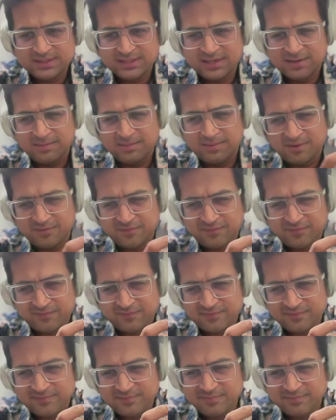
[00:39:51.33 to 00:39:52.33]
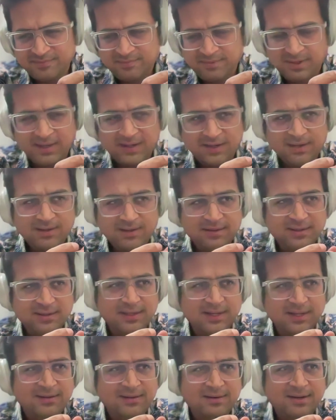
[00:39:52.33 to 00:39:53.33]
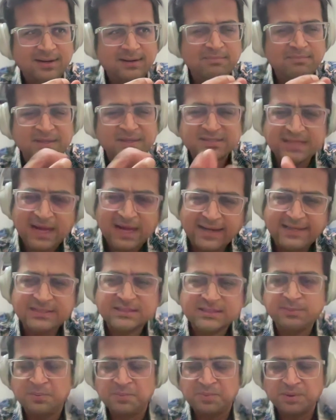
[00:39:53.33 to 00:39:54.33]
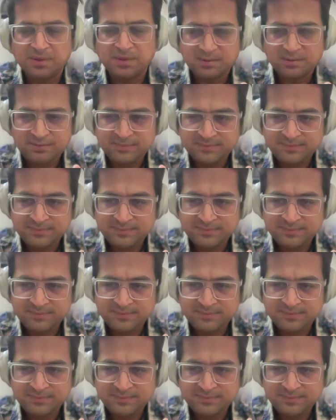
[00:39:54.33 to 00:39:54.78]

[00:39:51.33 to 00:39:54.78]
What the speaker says: it's a little bit of it misguides people.